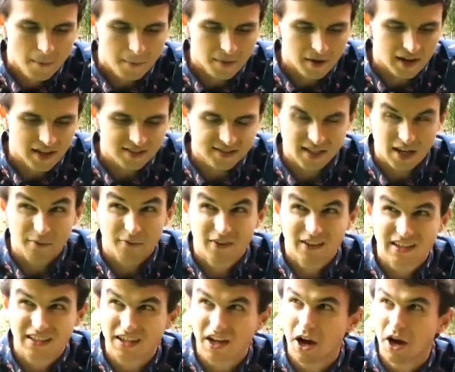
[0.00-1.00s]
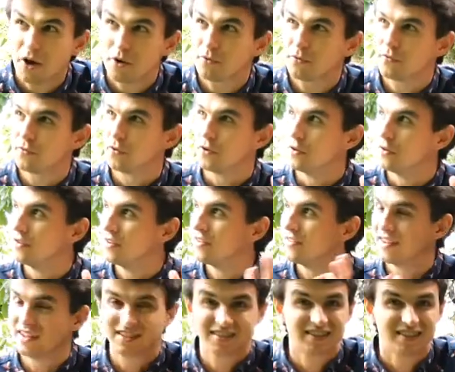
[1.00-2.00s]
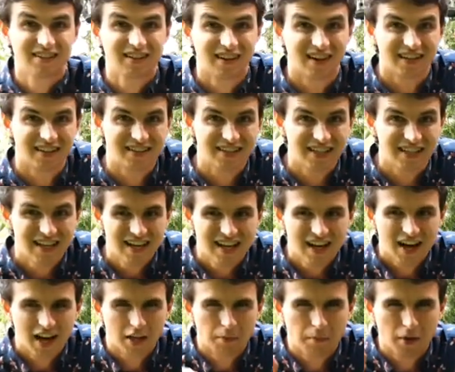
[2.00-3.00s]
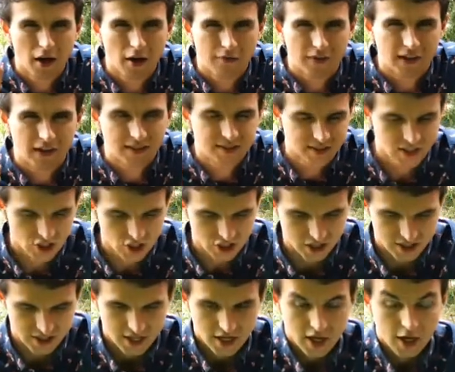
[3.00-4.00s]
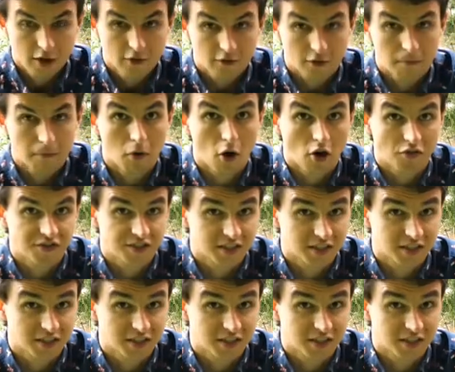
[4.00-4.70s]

but I'm feeling hopeful that tonight are the perfect conditions for moths.